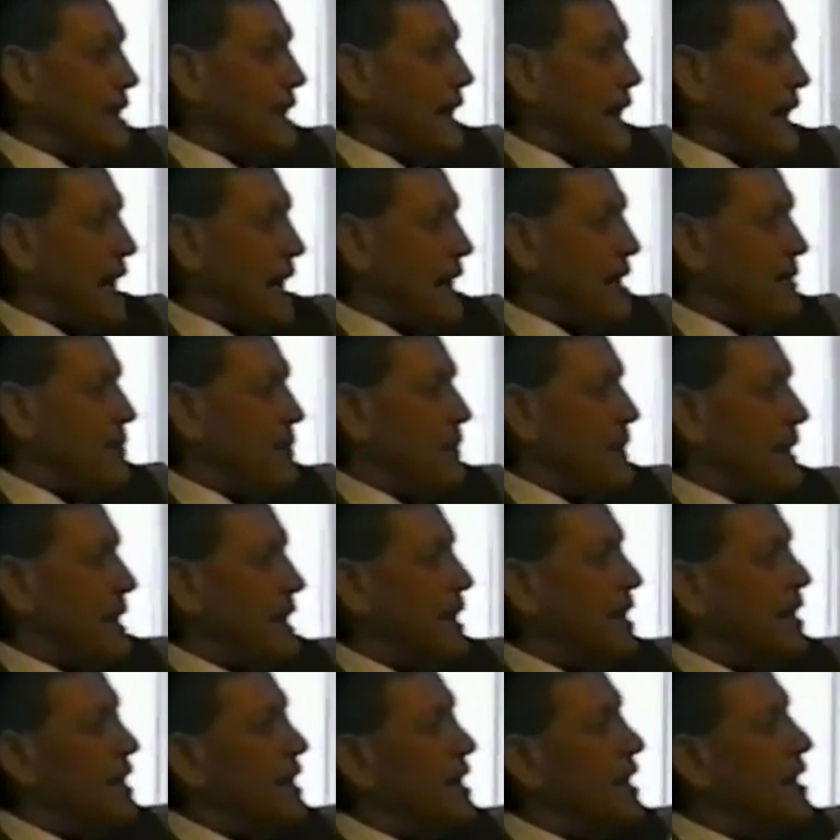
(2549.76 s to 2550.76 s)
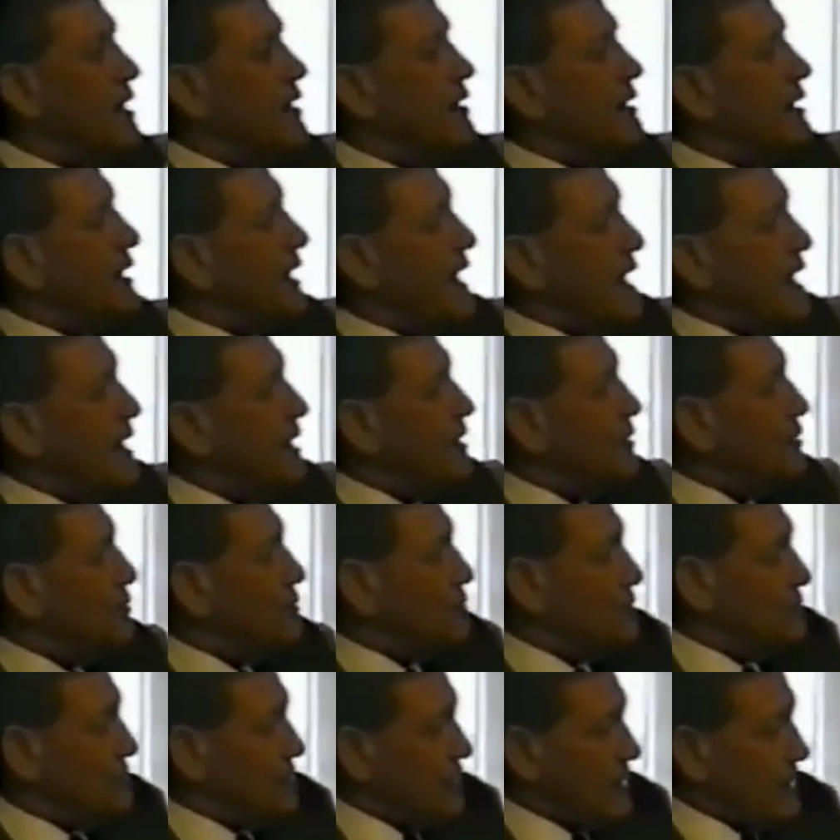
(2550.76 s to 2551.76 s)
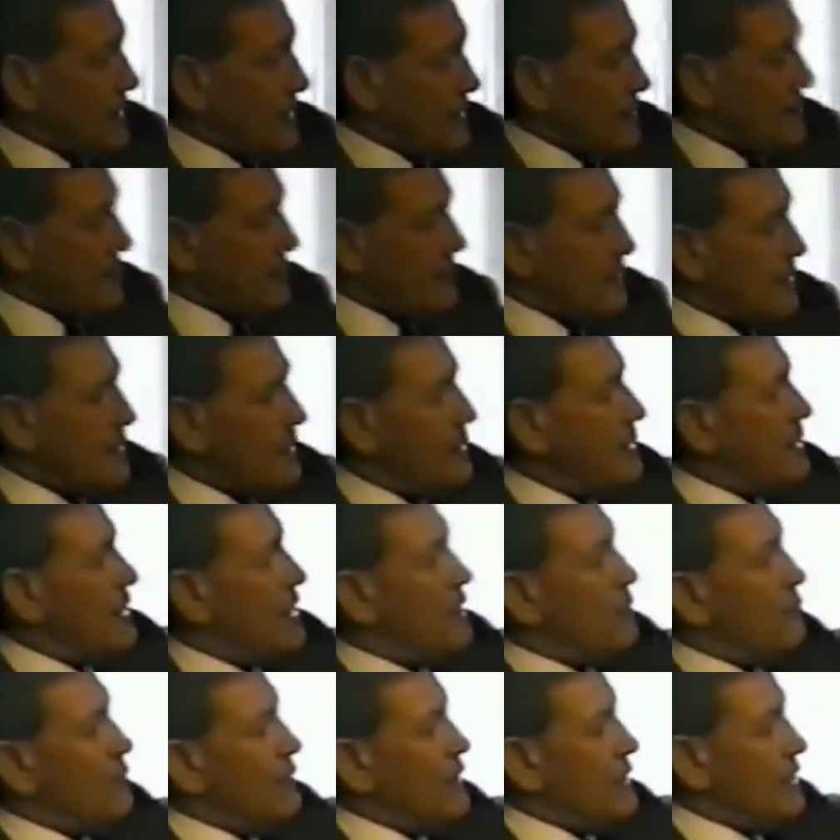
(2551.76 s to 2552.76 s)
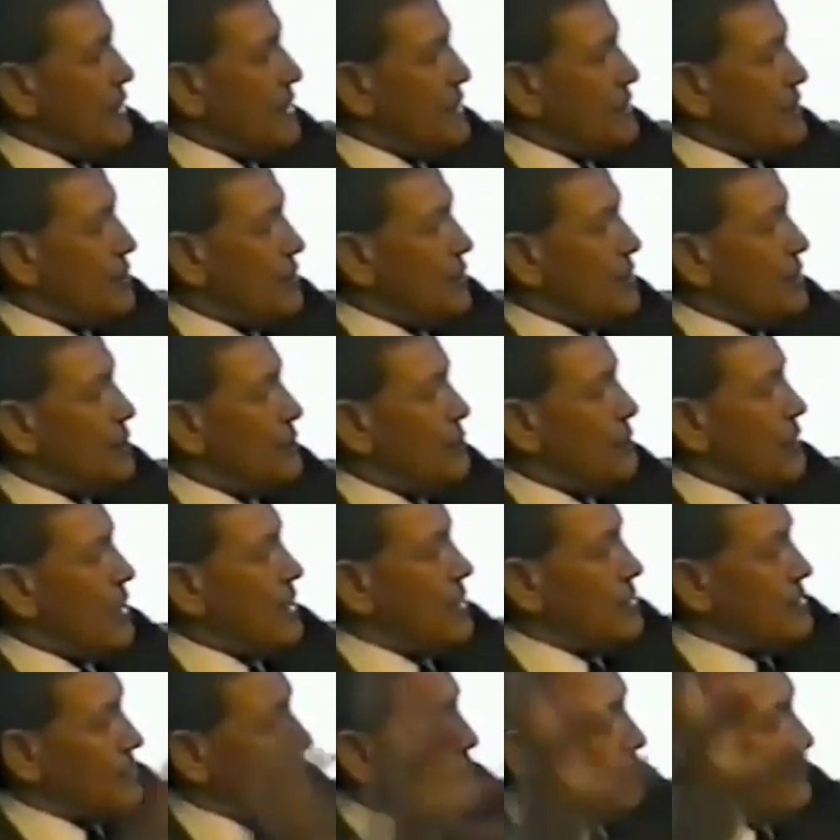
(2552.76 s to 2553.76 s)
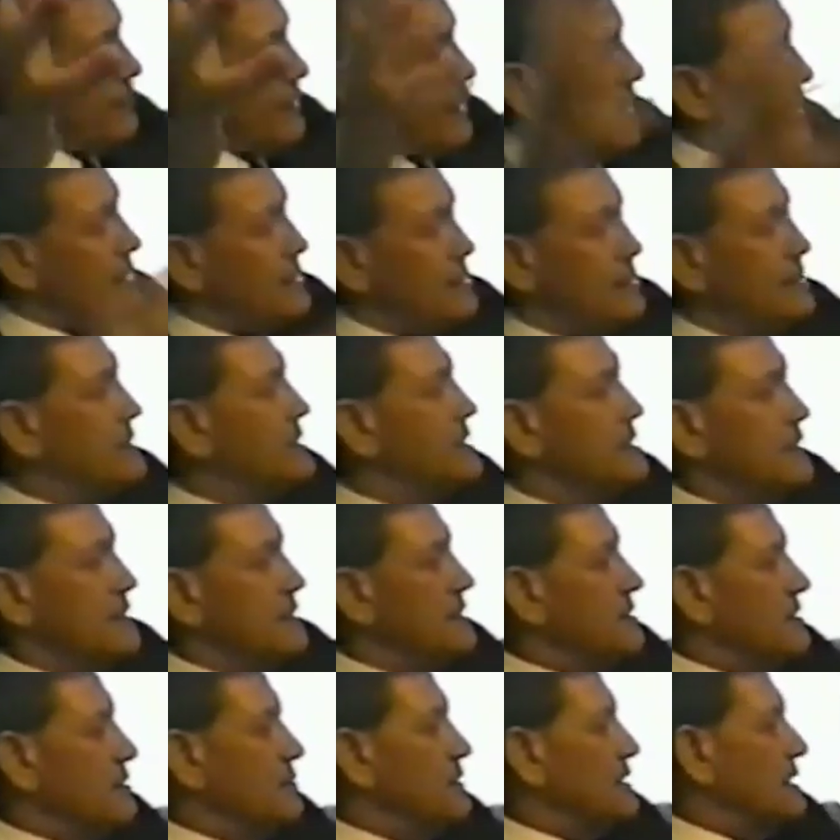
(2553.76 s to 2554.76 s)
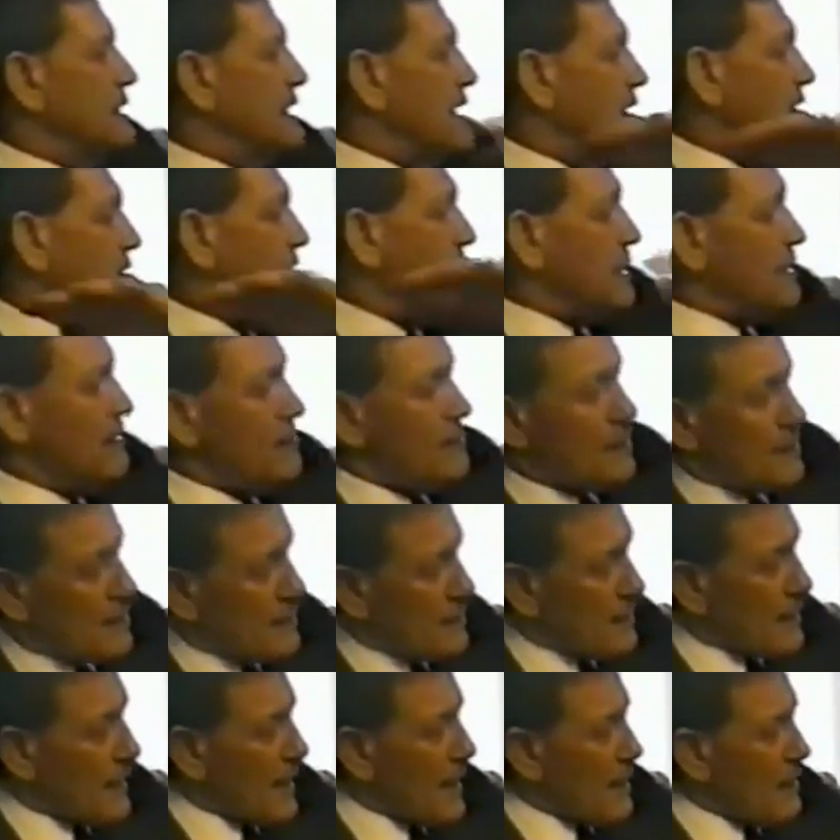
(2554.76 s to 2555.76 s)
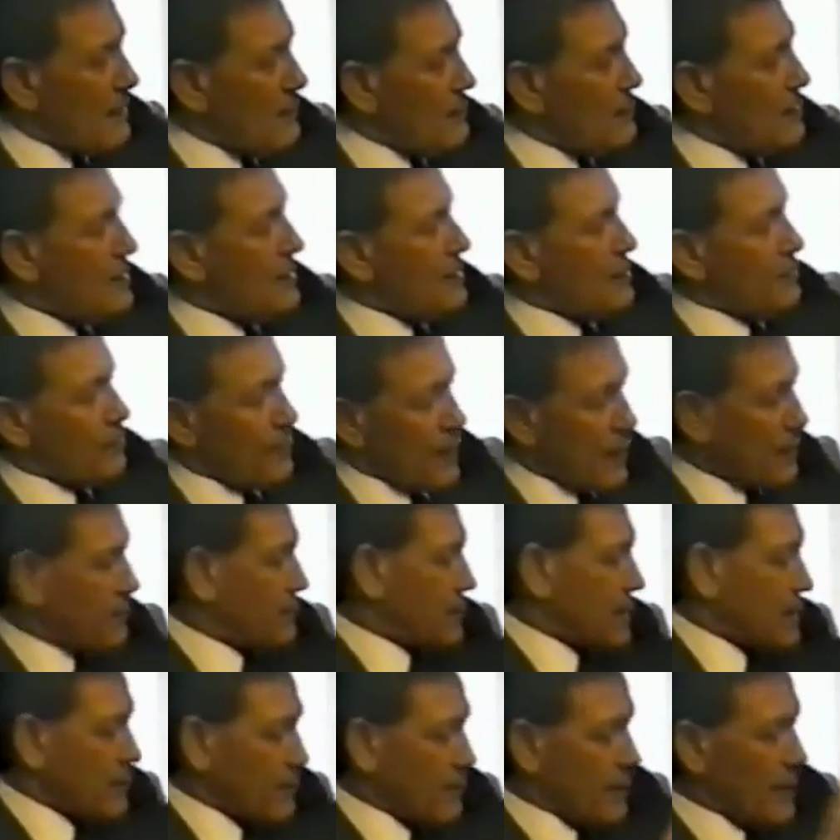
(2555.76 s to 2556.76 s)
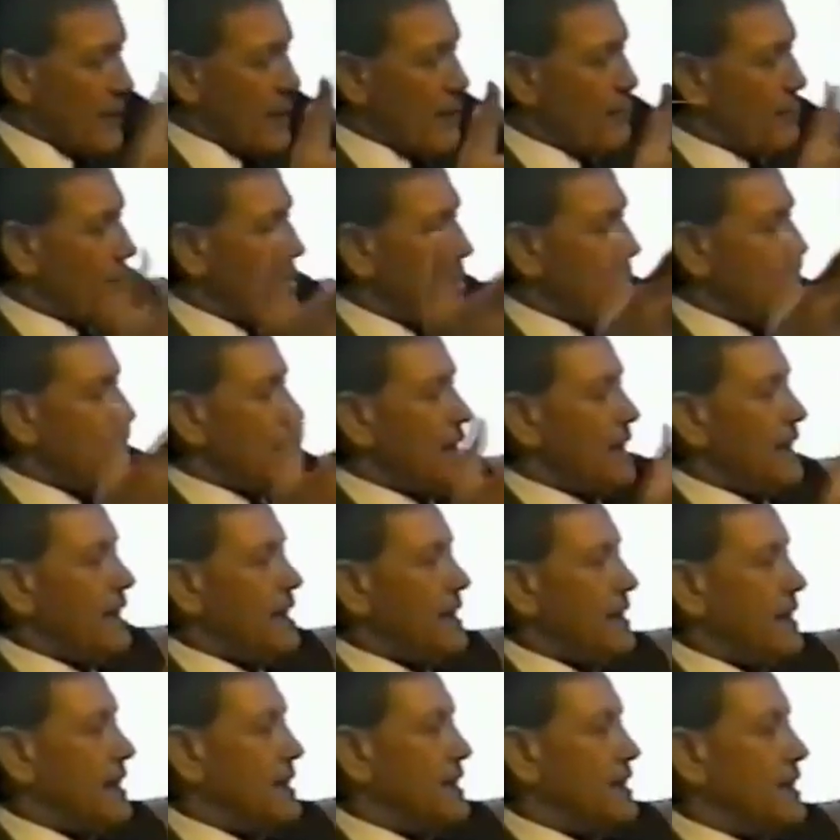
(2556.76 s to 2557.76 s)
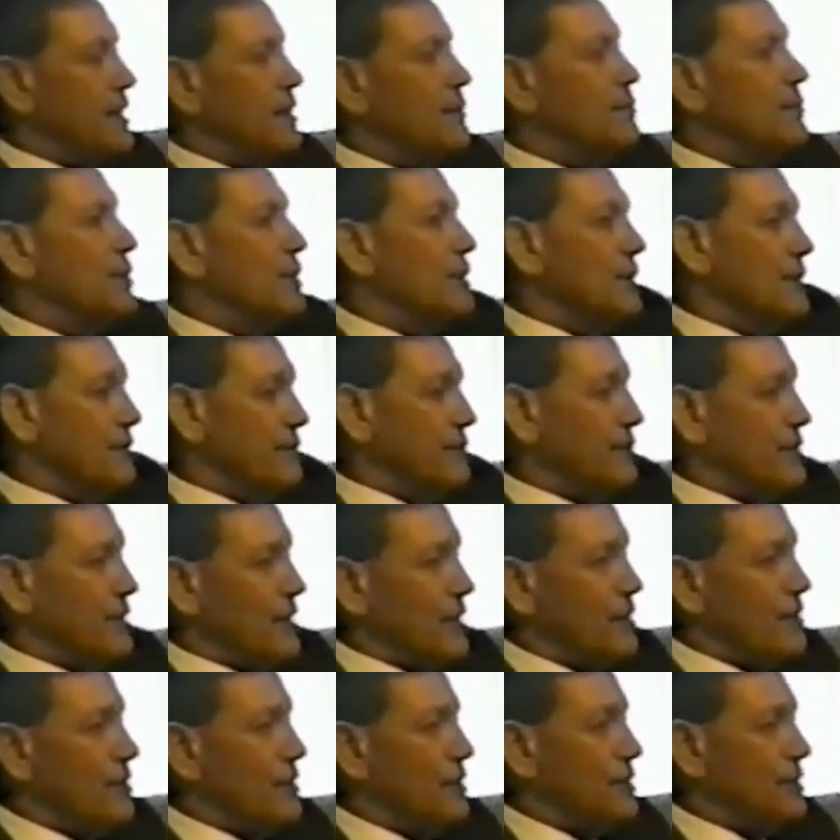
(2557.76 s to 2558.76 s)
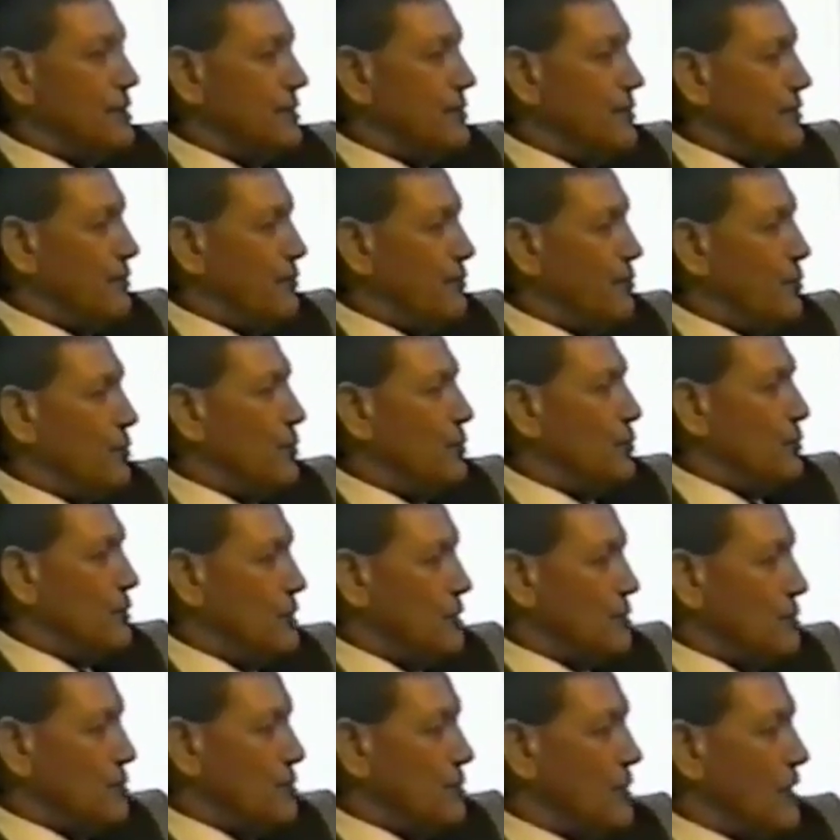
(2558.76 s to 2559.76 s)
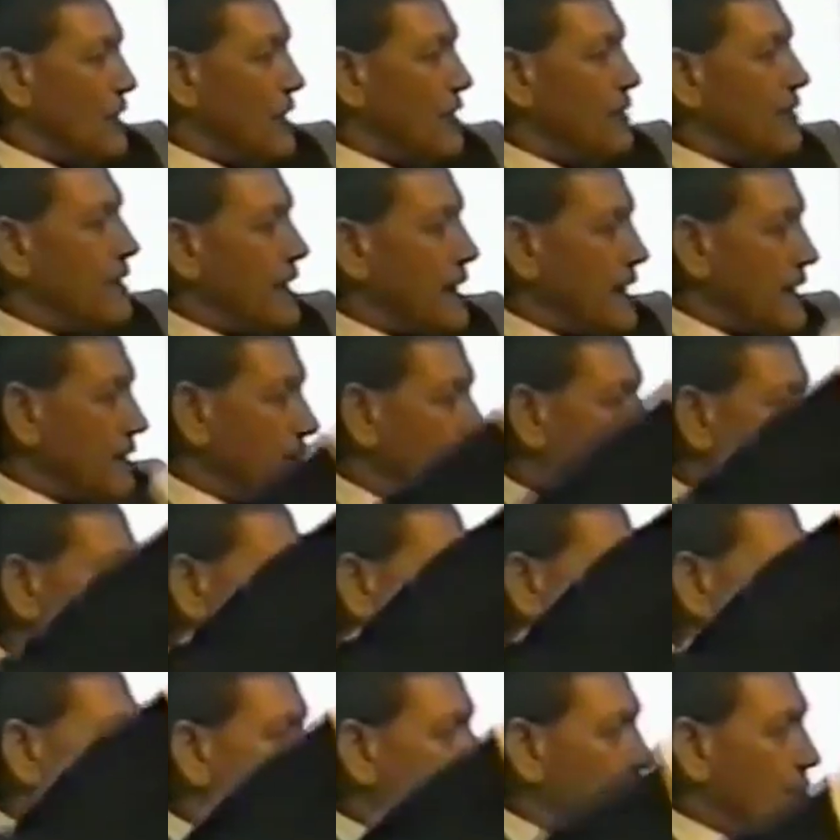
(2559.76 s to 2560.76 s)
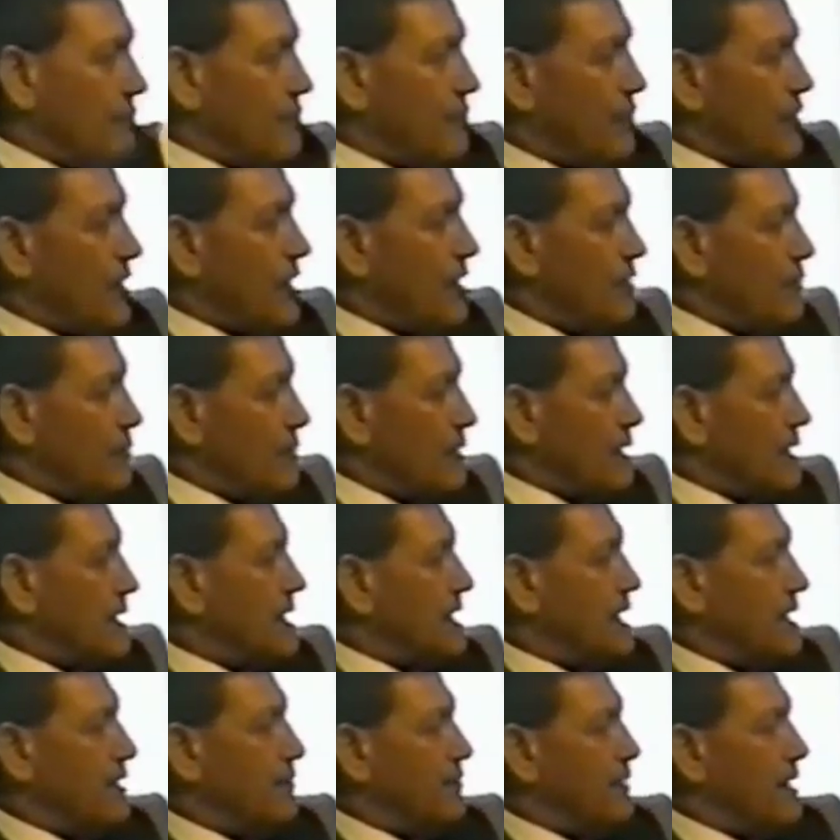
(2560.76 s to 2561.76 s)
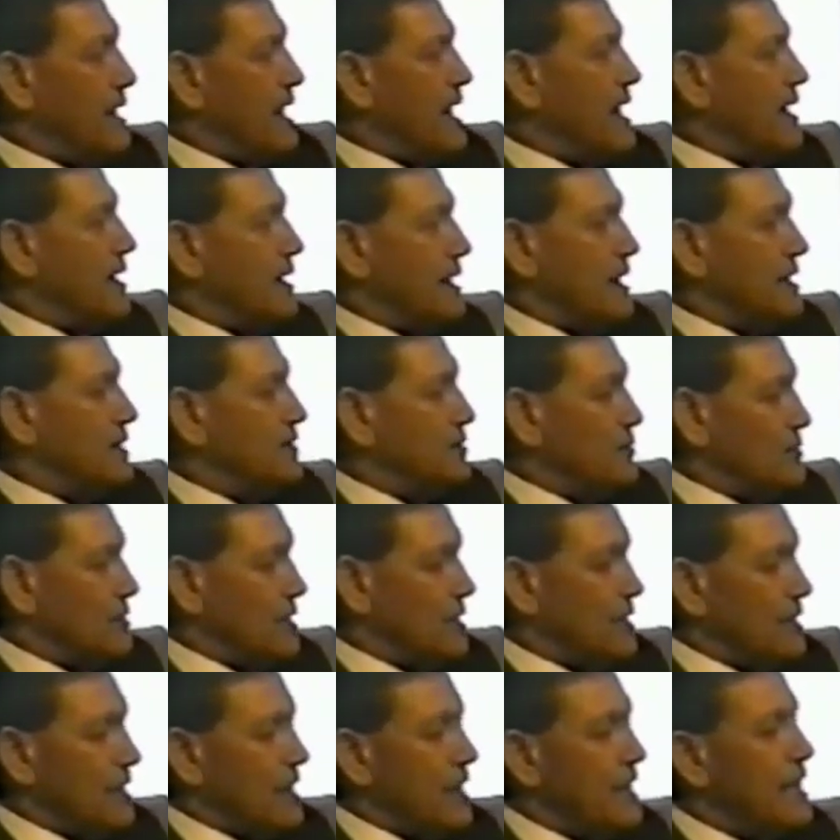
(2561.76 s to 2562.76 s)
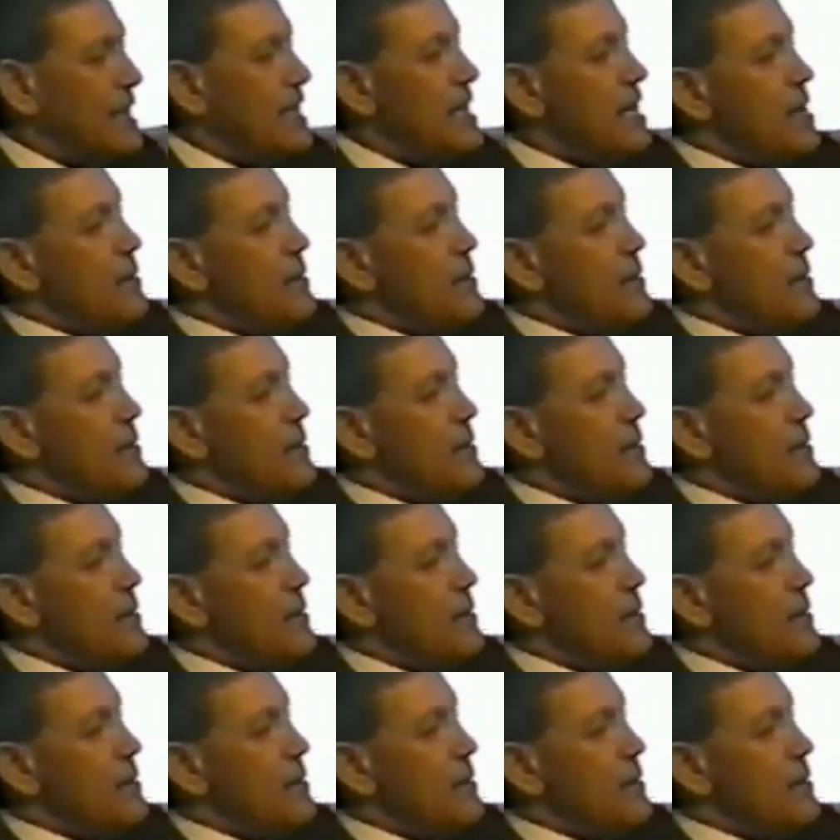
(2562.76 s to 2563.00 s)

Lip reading: a car. It can go on land or sea. It can go where there's earthquakes and floods, where no one else can go, pick people up, and you can build it for the cost of a four-wheel drive out of carbon fibre and Kevlar and that sort of thing.